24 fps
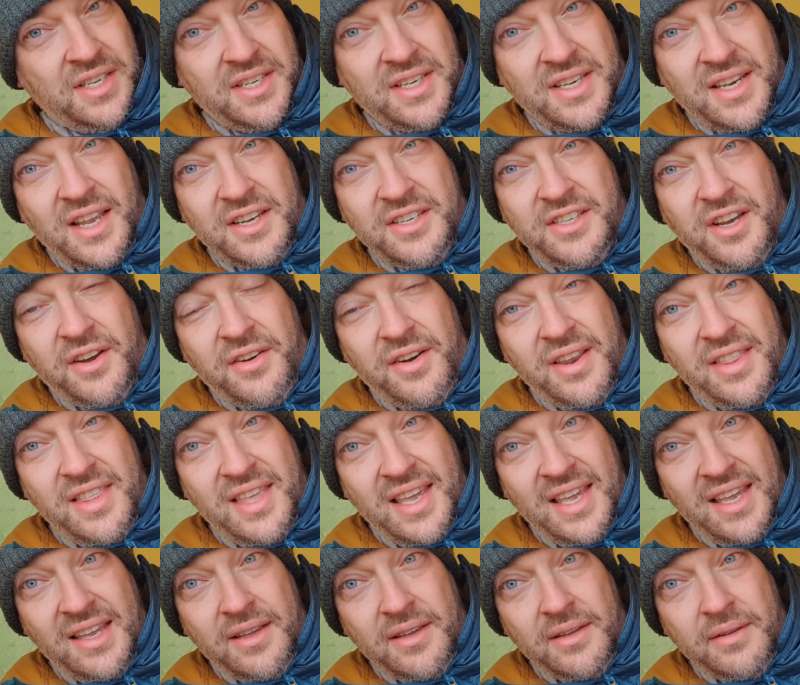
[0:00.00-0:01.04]
isn't necessarily
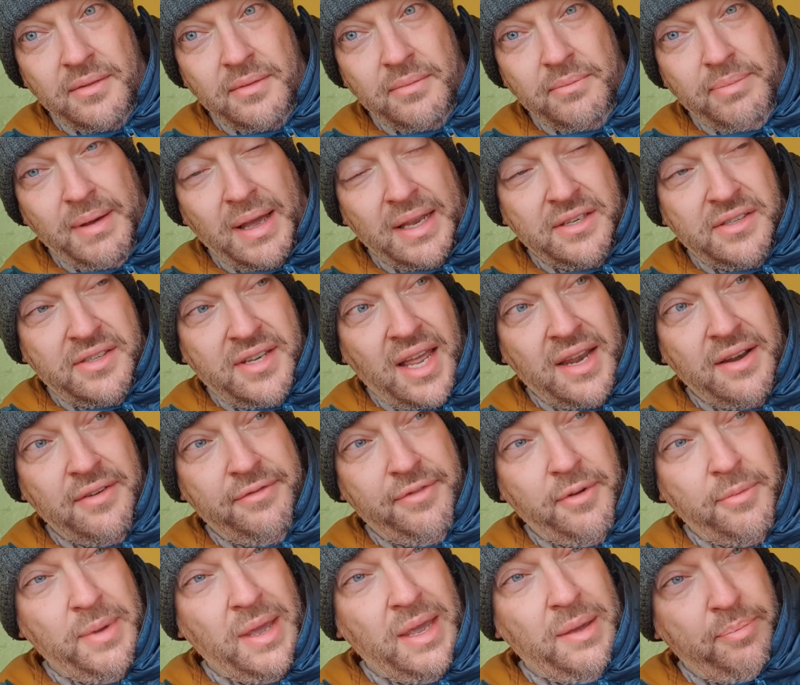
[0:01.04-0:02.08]
the best tent
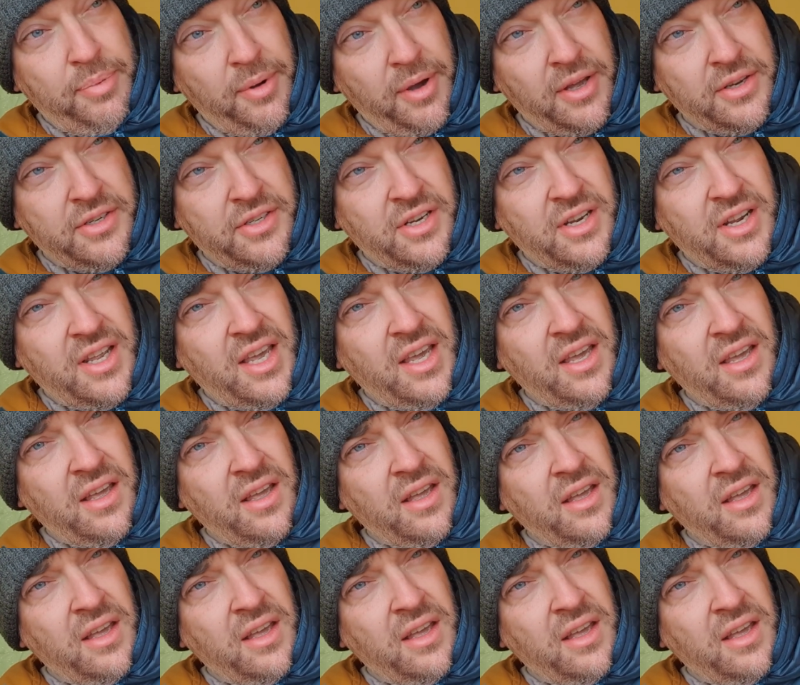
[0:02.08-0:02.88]
for me personally.